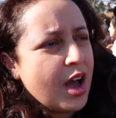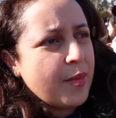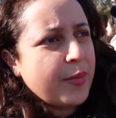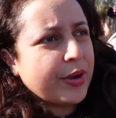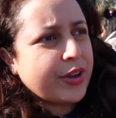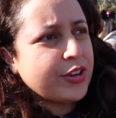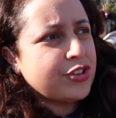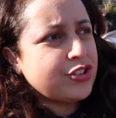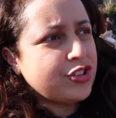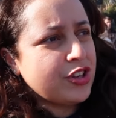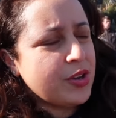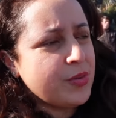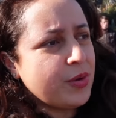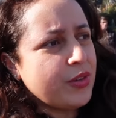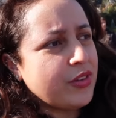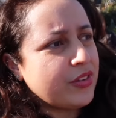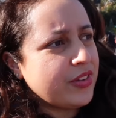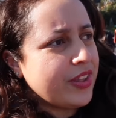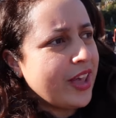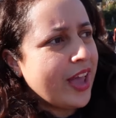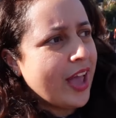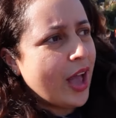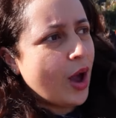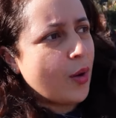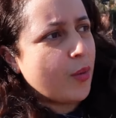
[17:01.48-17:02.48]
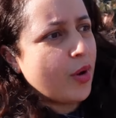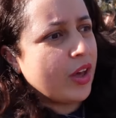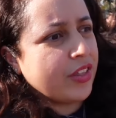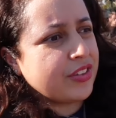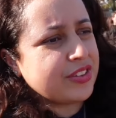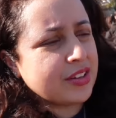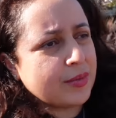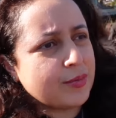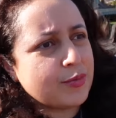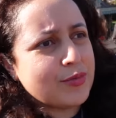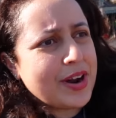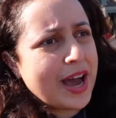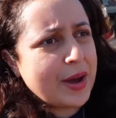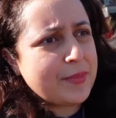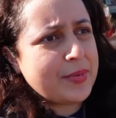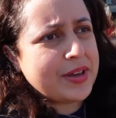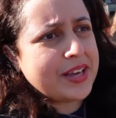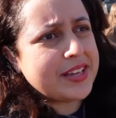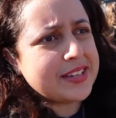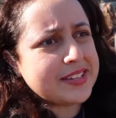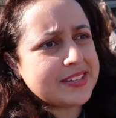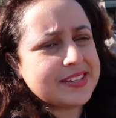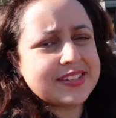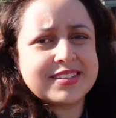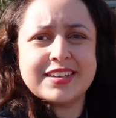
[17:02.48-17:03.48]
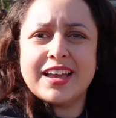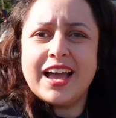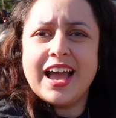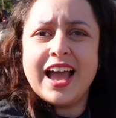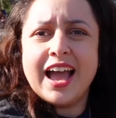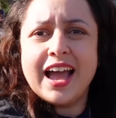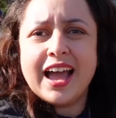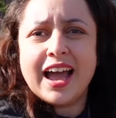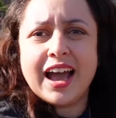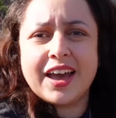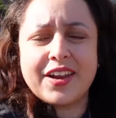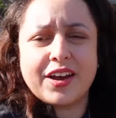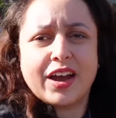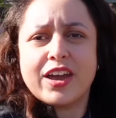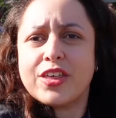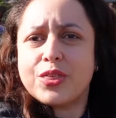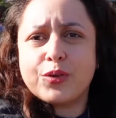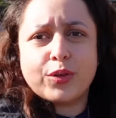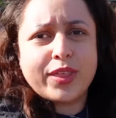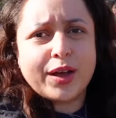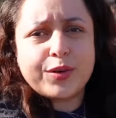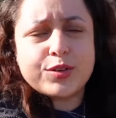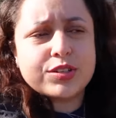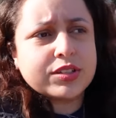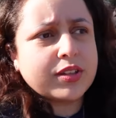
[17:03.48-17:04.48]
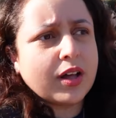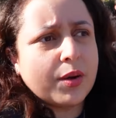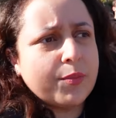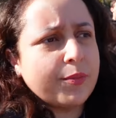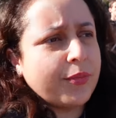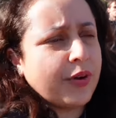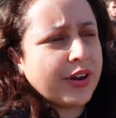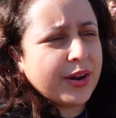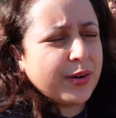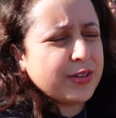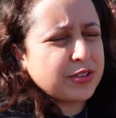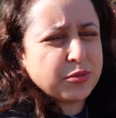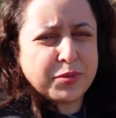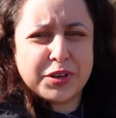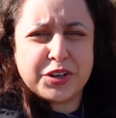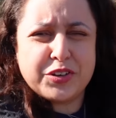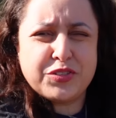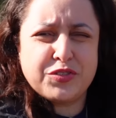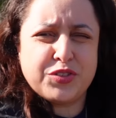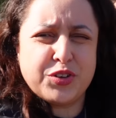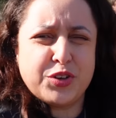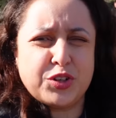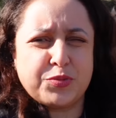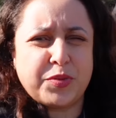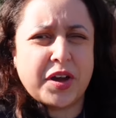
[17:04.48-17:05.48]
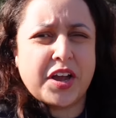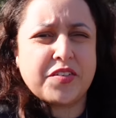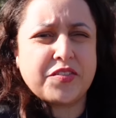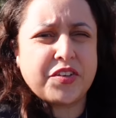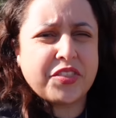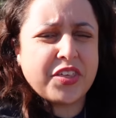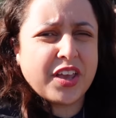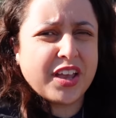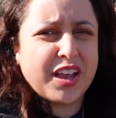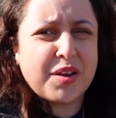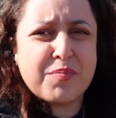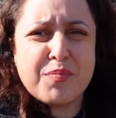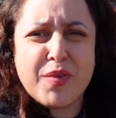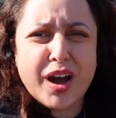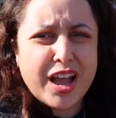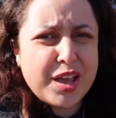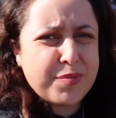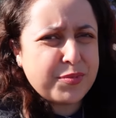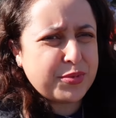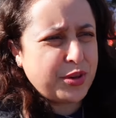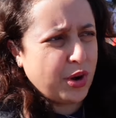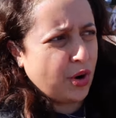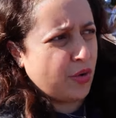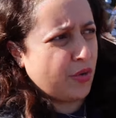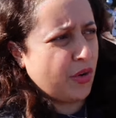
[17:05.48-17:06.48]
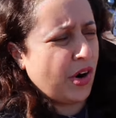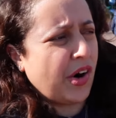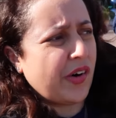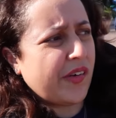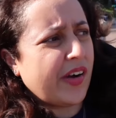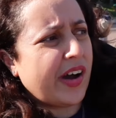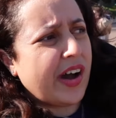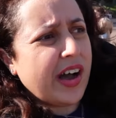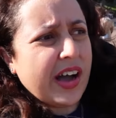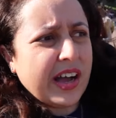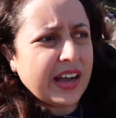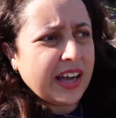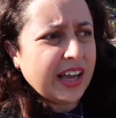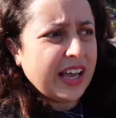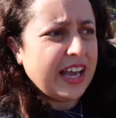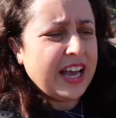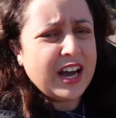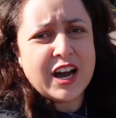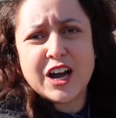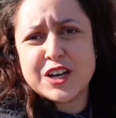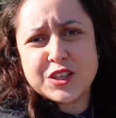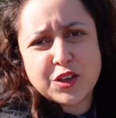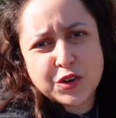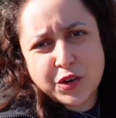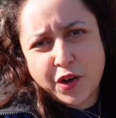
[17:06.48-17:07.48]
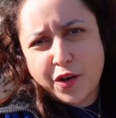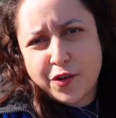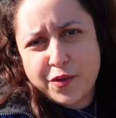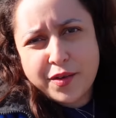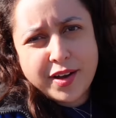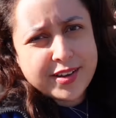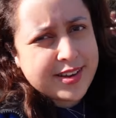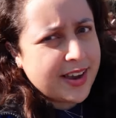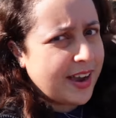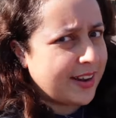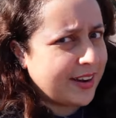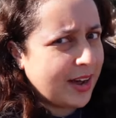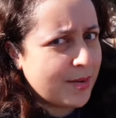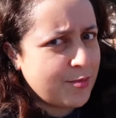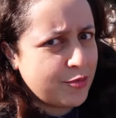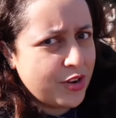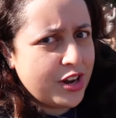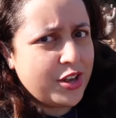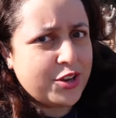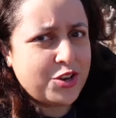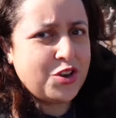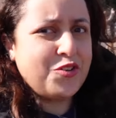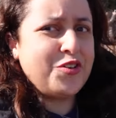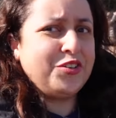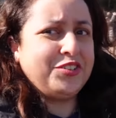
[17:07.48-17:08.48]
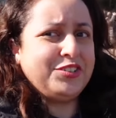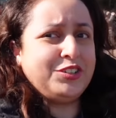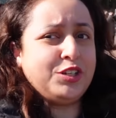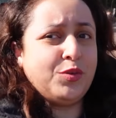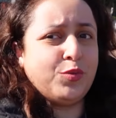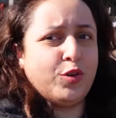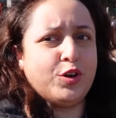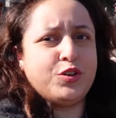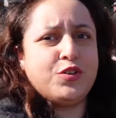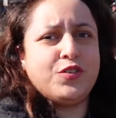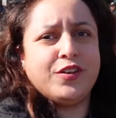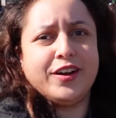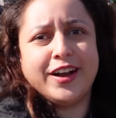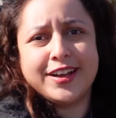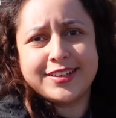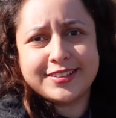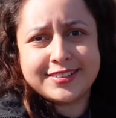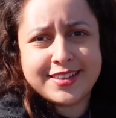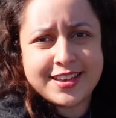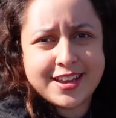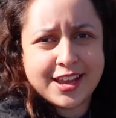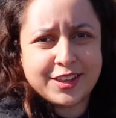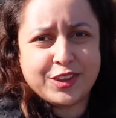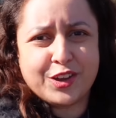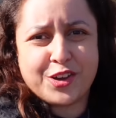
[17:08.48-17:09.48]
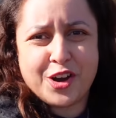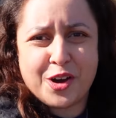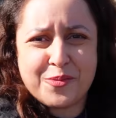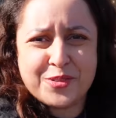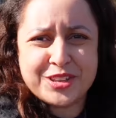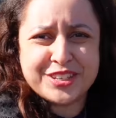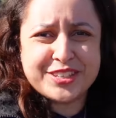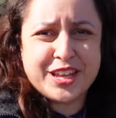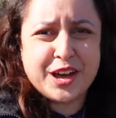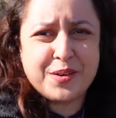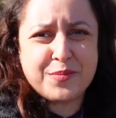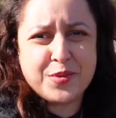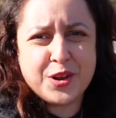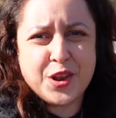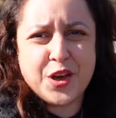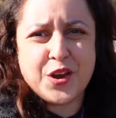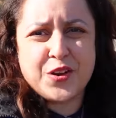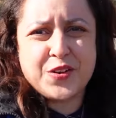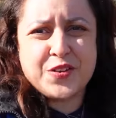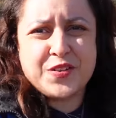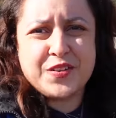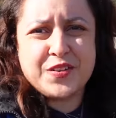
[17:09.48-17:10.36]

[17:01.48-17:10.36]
because she was there with some rabbits and I thought that was Thumper and I was a bit confused by everything. It might be Aurora. I don't know. Again, I'm really curious to see what you guys think in the comments down below.